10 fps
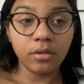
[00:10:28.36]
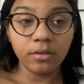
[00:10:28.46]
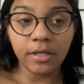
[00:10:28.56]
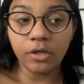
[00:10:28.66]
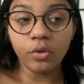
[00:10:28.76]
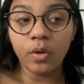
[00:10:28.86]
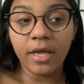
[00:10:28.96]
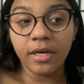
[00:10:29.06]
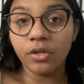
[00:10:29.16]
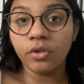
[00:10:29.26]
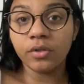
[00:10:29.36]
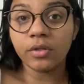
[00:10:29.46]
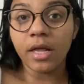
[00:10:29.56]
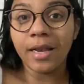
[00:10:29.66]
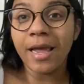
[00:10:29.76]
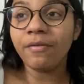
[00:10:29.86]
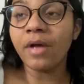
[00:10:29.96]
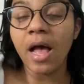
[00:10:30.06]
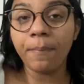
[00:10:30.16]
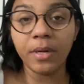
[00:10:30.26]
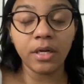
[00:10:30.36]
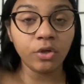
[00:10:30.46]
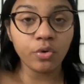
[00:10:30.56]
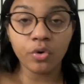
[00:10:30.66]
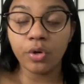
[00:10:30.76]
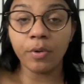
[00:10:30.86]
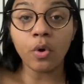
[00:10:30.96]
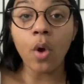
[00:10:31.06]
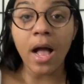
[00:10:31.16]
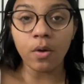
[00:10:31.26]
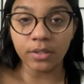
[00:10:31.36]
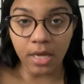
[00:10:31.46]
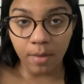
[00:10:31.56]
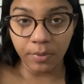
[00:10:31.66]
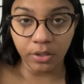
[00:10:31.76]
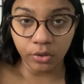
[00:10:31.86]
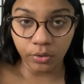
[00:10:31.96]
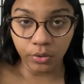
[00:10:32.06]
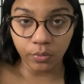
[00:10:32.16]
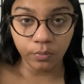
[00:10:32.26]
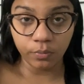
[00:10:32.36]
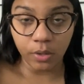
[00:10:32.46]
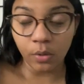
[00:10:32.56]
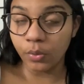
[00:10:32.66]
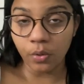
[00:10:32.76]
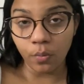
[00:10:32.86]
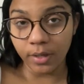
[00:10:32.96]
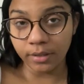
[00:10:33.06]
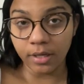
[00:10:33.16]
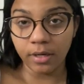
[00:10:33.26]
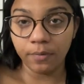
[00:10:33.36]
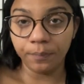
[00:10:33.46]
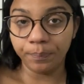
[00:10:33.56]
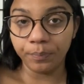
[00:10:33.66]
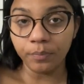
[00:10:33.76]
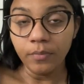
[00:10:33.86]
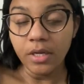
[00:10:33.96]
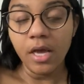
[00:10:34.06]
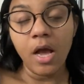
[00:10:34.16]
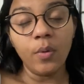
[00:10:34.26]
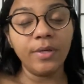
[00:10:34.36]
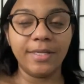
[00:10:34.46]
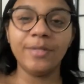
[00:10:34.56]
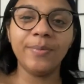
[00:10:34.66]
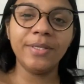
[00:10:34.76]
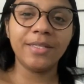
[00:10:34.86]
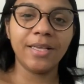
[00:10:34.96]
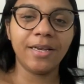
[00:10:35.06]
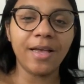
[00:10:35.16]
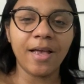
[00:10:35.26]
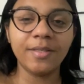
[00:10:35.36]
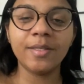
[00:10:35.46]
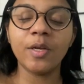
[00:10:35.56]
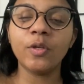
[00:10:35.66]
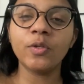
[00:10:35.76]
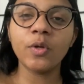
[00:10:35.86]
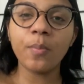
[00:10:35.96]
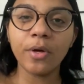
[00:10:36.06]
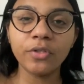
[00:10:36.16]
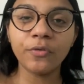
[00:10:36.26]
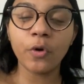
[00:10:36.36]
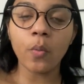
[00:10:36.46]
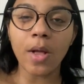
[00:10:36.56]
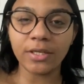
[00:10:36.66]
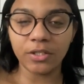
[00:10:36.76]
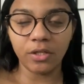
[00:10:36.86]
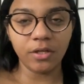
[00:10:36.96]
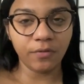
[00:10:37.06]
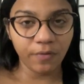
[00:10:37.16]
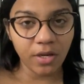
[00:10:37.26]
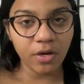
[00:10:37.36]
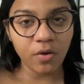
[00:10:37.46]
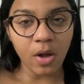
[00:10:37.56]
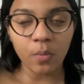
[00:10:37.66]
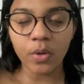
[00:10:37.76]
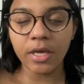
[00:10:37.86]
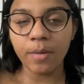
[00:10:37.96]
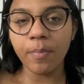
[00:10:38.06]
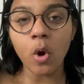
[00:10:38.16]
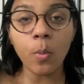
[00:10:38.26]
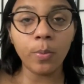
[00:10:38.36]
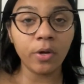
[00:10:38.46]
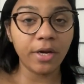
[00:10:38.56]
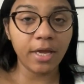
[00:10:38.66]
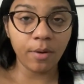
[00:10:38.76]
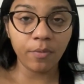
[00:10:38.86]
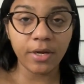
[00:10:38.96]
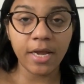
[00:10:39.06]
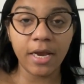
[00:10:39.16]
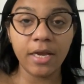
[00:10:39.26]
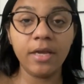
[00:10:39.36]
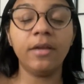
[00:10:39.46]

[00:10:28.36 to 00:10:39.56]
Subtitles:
then you're letting just life happen and you don't even know how it's happening to you. And we don't want that. With this being said, guys, thank you so much for watching this video. I will keep uploading every day.